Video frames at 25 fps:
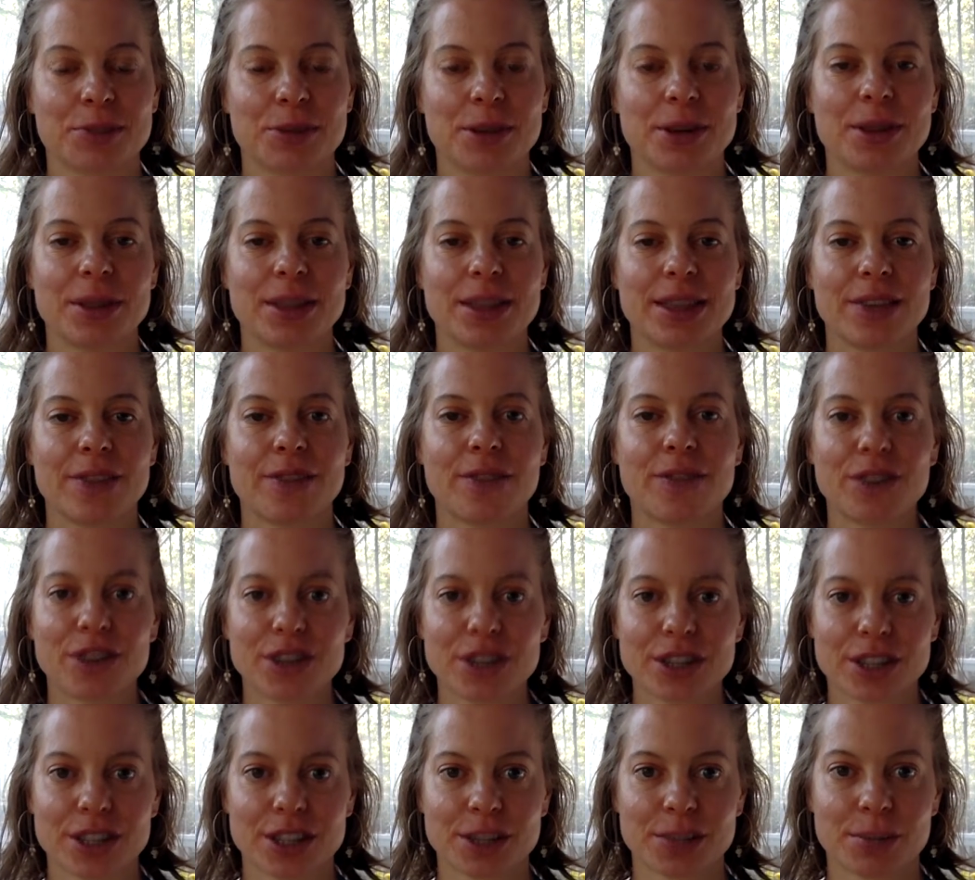but the
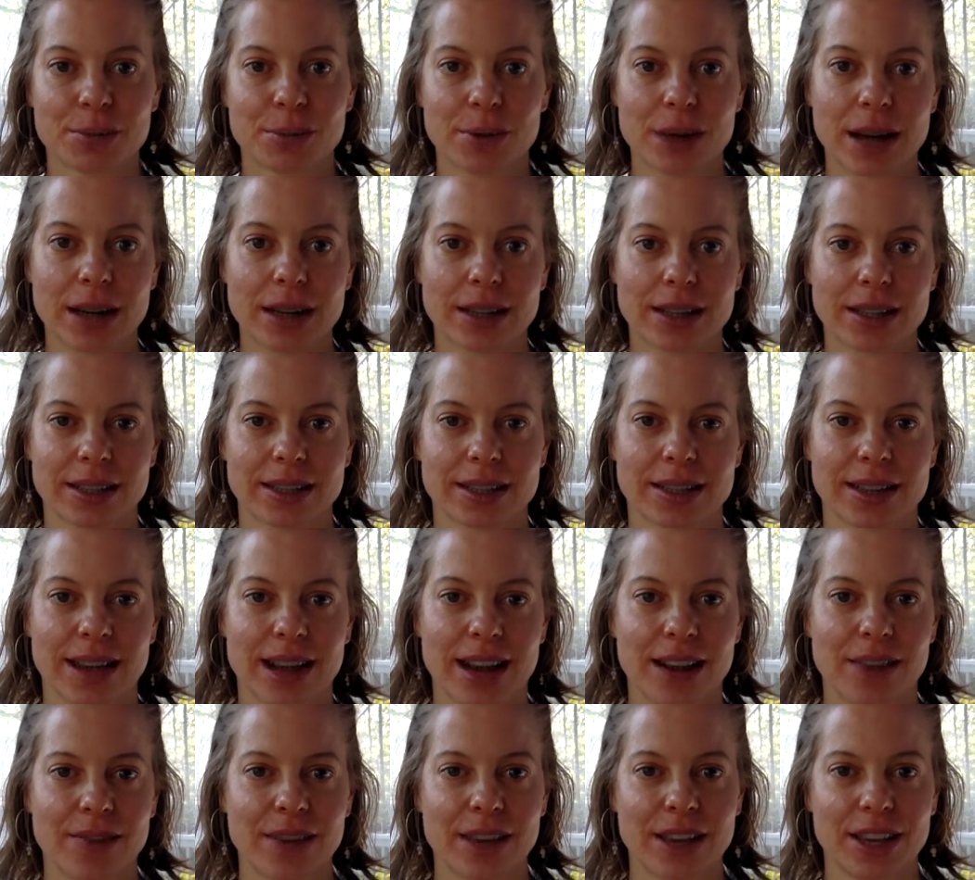first practice that I
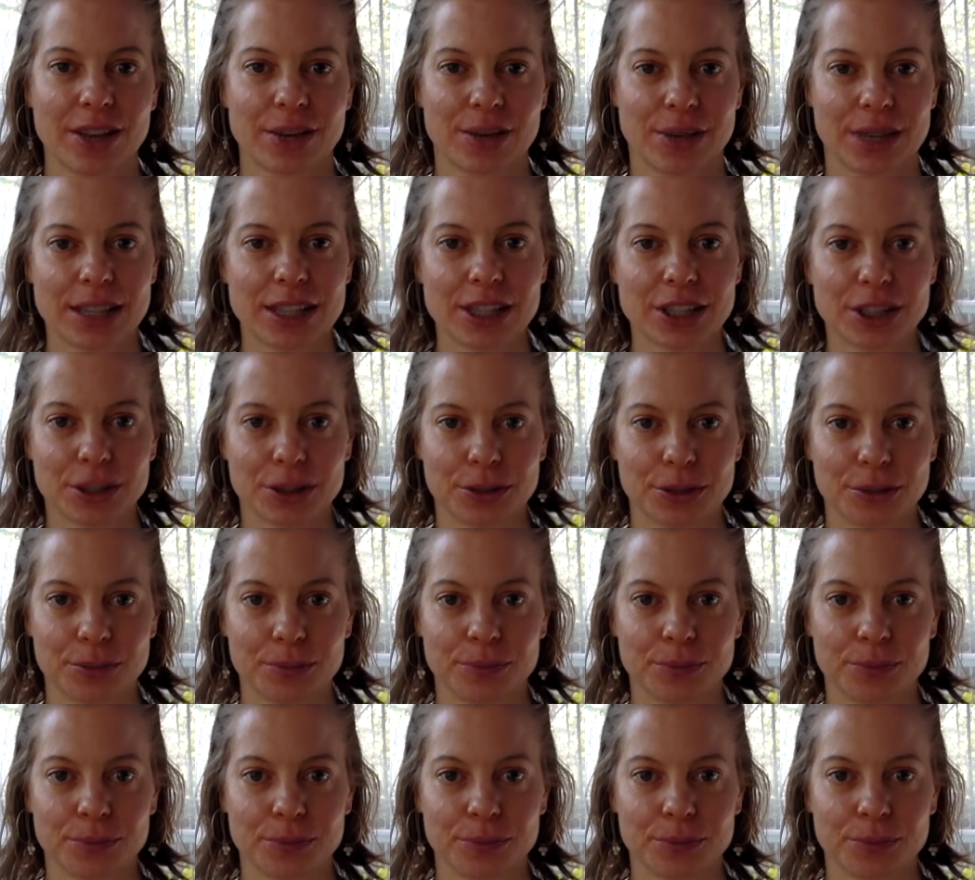invite you into